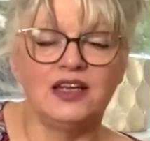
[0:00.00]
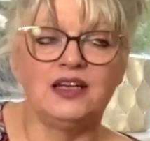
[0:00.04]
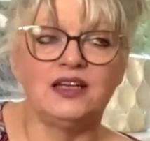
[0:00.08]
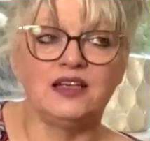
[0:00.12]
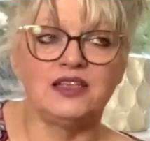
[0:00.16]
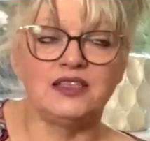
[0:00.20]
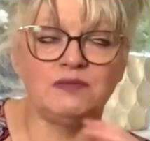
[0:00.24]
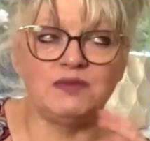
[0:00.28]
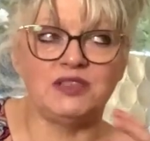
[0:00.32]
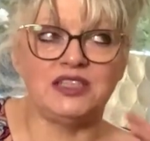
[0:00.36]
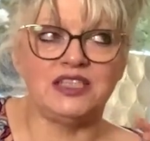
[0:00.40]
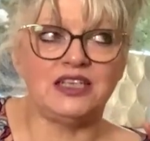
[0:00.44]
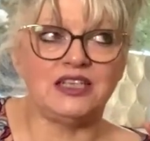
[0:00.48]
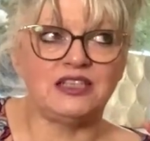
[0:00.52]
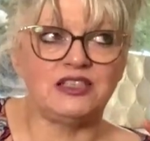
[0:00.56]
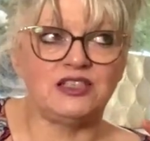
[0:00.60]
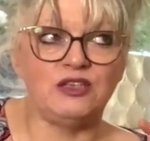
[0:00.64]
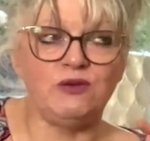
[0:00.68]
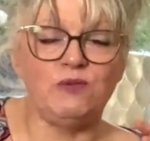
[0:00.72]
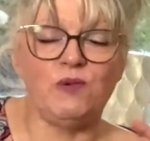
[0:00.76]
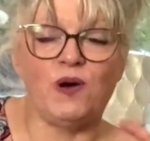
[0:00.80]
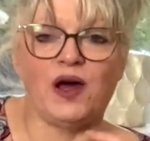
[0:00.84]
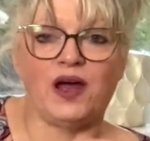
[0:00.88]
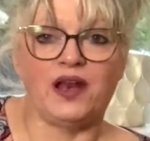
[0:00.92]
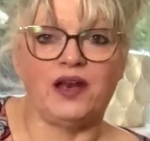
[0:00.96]
Because I'm
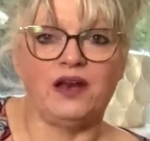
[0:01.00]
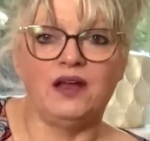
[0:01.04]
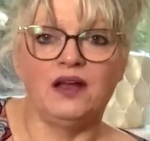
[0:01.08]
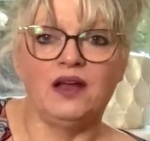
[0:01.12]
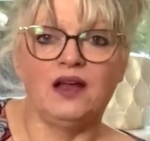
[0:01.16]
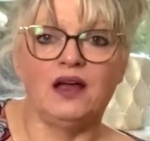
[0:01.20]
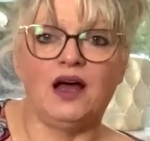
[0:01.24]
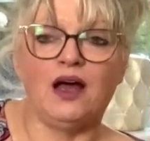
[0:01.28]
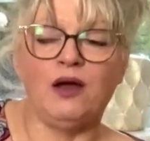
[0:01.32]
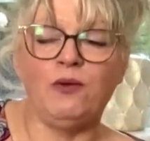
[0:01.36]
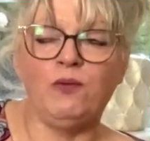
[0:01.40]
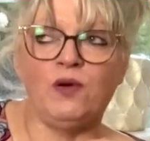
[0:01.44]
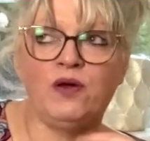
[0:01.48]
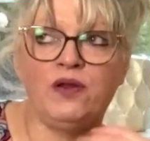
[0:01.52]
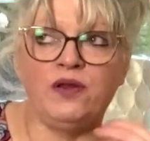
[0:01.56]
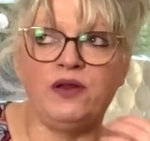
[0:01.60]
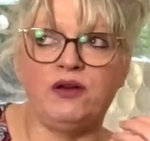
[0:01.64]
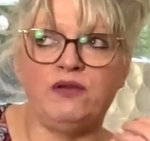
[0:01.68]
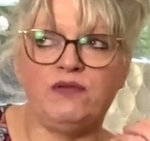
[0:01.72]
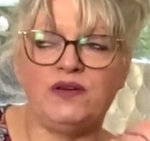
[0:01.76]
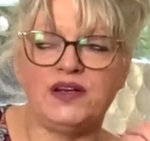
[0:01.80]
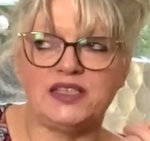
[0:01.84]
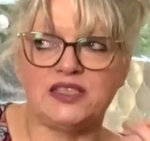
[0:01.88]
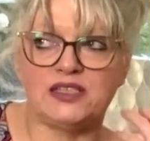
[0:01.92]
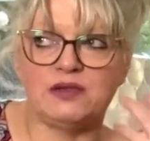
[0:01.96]
61, I want
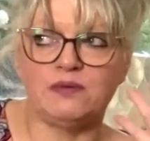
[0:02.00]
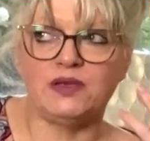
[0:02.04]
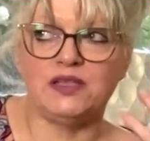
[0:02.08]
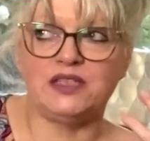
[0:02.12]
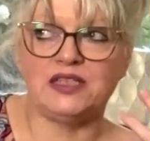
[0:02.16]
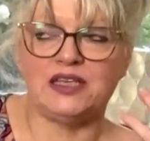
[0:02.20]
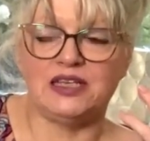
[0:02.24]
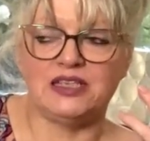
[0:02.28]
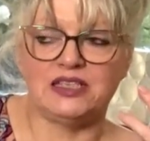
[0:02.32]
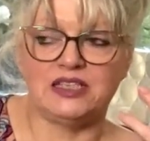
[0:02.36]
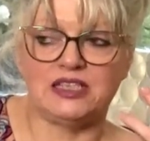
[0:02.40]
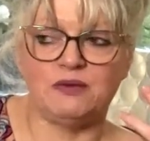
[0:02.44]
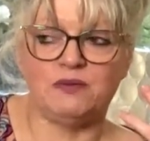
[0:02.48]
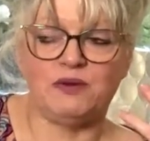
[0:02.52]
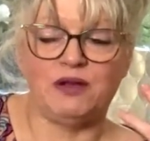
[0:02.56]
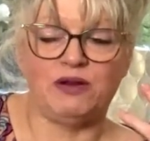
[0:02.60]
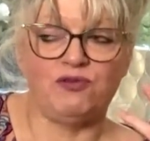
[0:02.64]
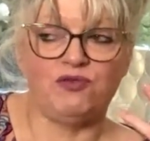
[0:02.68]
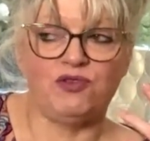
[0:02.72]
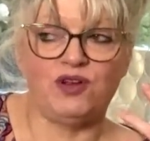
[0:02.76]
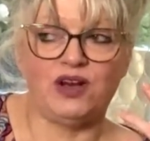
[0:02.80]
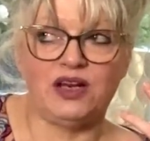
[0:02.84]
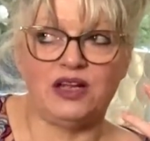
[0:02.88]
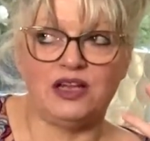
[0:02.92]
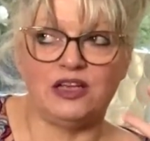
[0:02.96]
the rest of my days to be
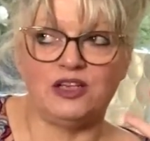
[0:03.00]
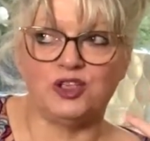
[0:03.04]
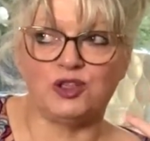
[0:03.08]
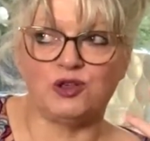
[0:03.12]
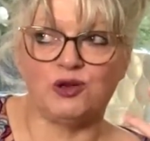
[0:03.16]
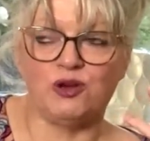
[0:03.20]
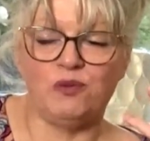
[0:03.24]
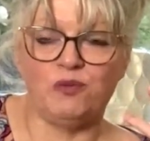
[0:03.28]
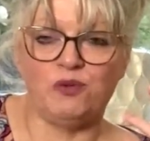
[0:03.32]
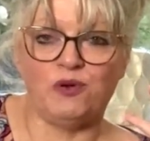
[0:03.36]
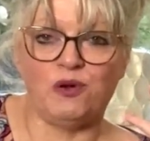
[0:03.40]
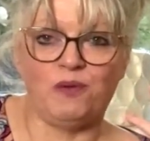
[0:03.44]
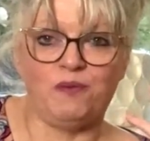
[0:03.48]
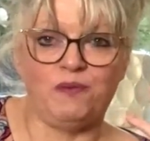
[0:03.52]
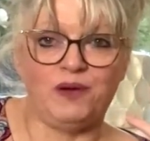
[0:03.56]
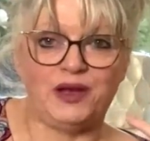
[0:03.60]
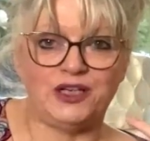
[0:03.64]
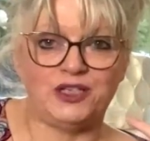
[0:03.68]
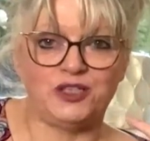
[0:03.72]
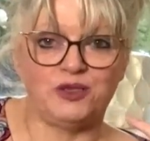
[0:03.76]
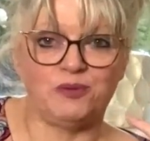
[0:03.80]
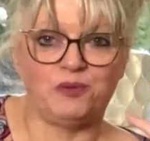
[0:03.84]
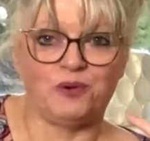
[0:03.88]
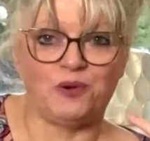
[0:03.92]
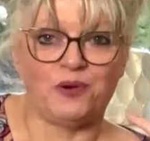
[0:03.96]
really enjoyable and
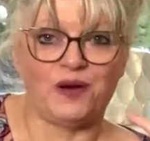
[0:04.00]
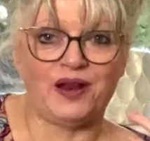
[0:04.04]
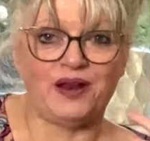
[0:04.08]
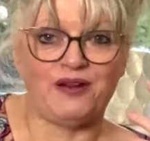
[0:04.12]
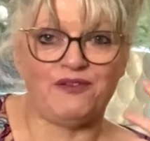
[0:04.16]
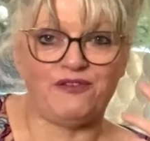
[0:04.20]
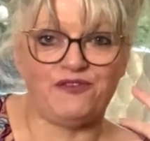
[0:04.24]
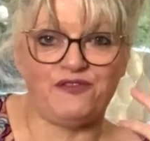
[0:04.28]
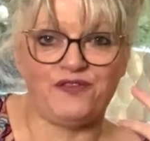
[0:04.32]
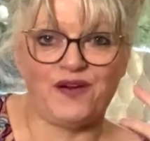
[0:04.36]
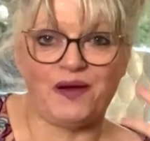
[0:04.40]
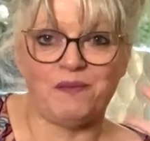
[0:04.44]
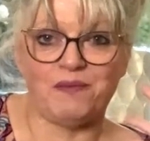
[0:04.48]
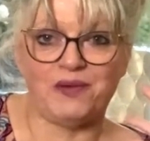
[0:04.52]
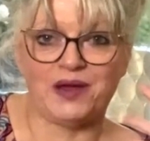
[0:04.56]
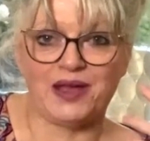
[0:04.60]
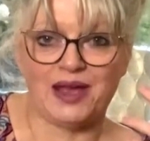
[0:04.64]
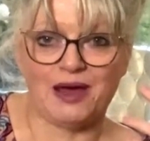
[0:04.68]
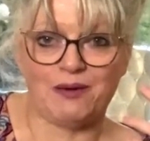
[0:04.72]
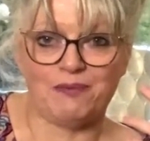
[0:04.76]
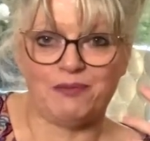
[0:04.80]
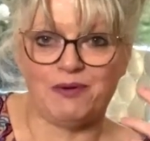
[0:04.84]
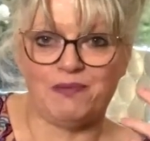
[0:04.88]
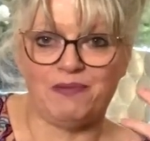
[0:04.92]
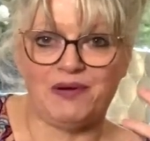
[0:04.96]
pleasurable, and I've found my
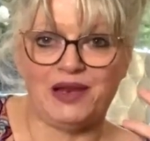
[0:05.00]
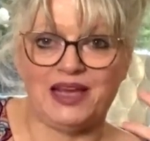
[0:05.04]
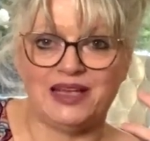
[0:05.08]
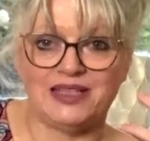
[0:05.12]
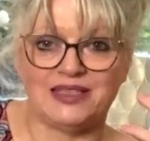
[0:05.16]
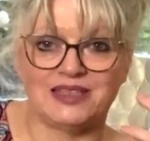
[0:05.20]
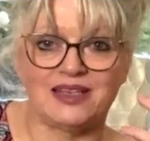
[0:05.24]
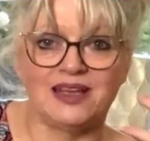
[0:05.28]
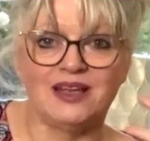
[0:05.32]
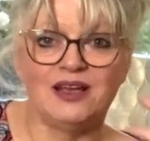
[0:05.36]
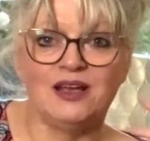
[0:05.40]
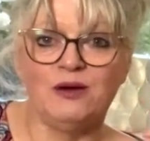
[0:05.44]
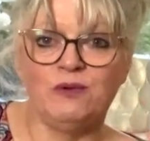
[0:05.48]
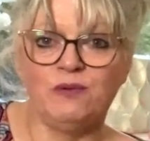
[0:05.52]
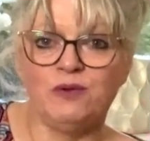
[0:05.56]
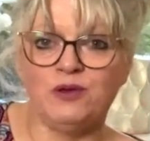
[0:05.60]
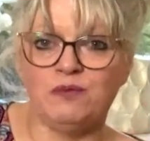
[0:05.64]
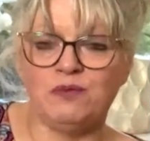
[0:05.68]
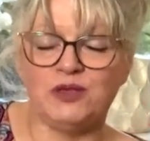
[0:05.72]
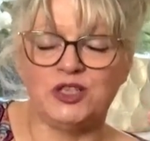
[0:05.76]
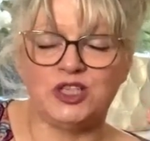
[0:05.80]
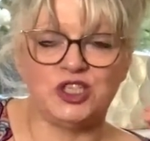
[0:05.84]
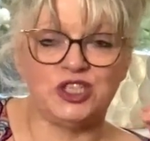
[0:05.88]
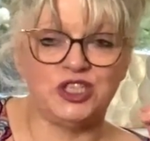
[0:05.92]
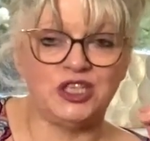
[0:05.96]
happy place with a
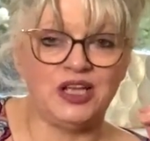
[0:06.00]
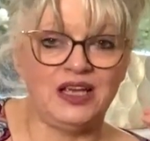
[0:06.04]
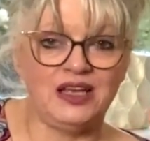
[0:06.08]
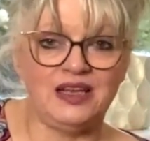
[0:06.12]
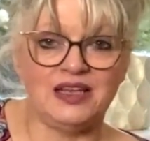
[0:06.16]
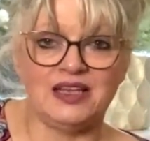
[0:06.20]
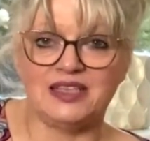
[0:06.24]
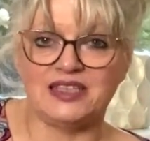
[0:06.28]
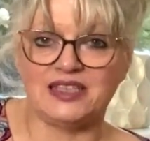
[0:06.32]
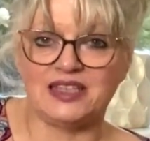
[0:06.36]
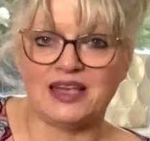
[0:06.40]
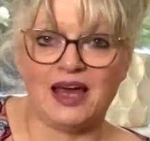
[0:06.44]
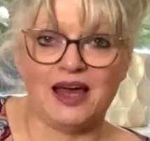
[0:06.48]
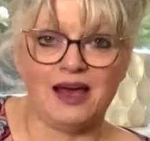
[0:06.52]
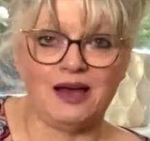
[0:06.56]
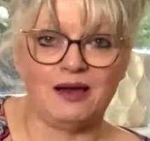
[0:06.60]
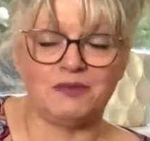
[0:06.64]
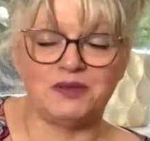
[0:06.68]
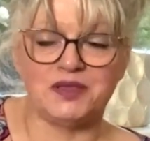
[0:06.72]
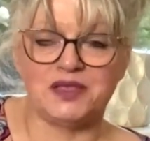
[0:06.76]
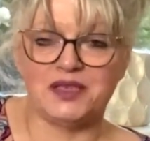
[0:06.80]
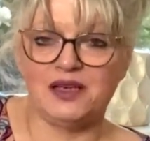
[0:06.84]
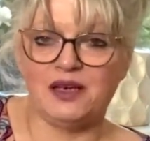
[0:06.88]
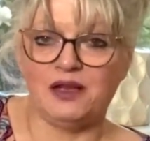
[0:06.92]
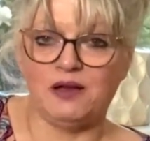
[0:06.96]
machine that is
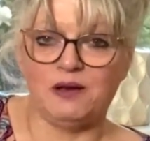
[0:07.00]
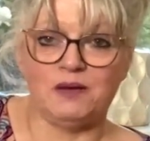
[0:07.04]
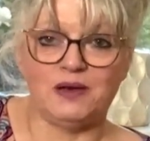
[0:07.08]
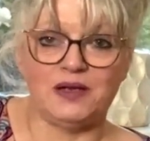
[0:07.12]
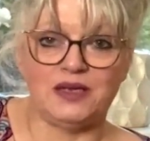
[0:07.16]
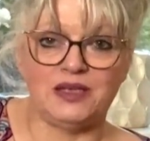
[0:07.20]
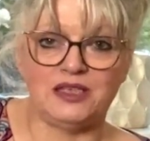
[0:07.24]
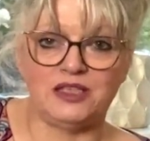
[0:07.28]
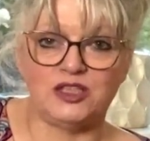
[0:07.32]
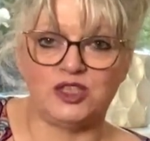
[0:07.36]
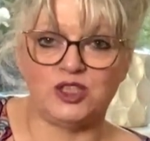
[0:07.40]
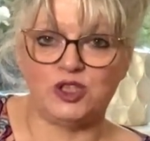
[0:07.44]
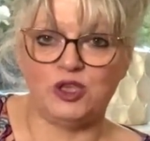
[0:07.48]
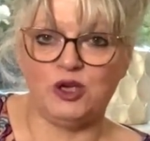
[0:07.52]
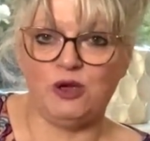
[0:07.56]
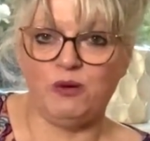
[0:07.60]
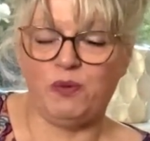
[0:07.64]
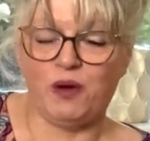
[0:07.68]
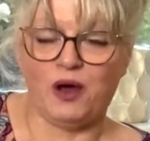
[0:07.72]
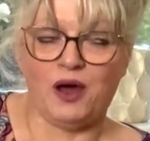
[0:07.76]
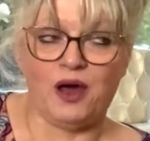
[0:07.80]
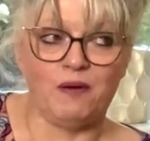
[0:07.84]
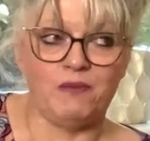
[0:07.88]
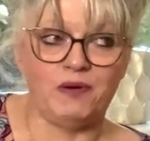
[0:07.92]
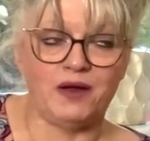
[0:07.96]
absolutely
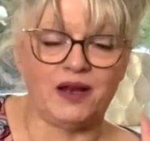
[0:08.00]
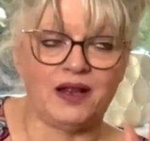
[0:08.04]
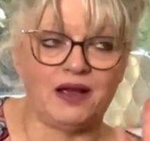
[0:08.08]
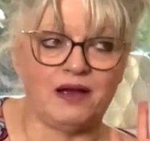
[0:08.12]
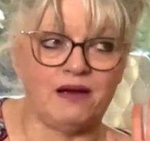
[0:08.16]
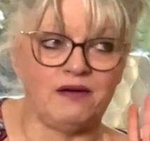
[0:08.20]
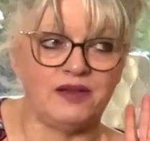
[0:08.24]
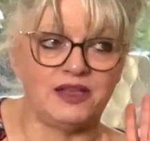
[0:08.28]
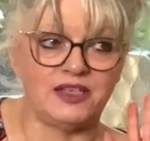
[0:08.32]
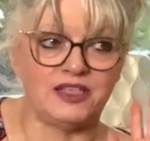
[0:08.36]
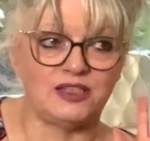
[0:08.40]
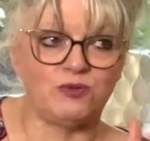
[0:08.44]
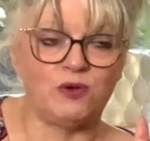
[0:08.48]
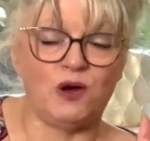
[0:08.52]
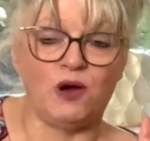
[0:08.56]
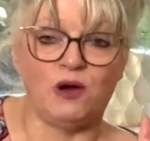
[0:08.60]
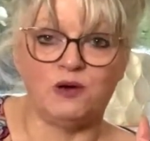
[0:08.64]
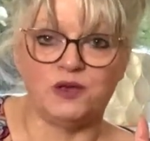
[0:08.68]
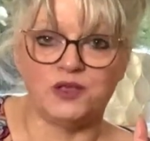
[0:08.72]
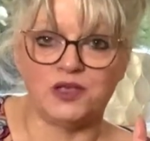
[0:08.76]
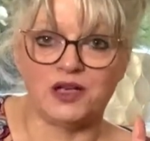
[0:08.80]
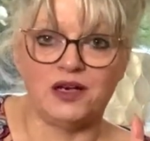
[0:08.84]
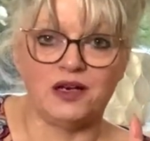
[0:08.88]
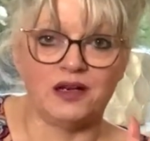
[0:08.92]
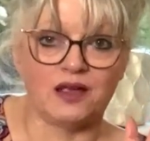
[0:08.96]
superb and out of this
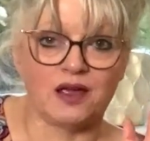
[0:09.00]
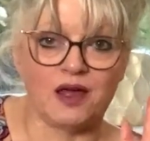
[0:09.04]
world, and a